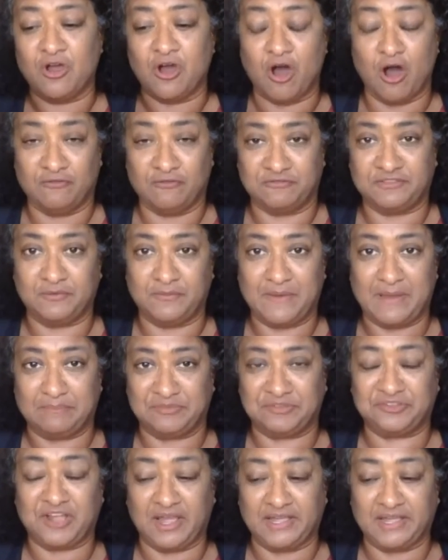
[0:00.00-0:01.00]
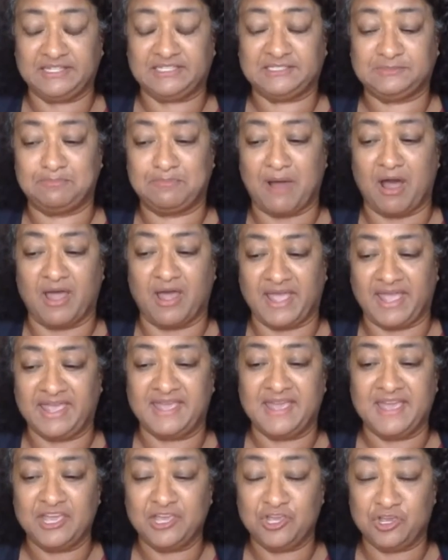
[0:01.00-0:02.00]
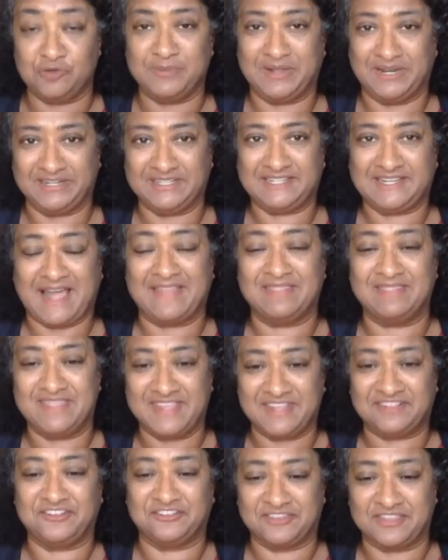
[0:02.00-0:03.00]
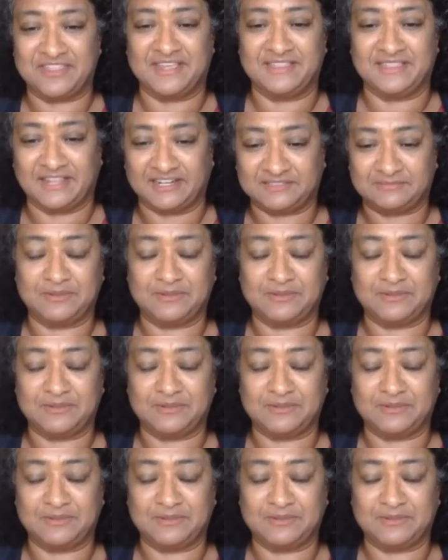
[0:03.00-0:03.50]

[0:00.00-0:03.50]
of the websites by humans, and this is the thing that's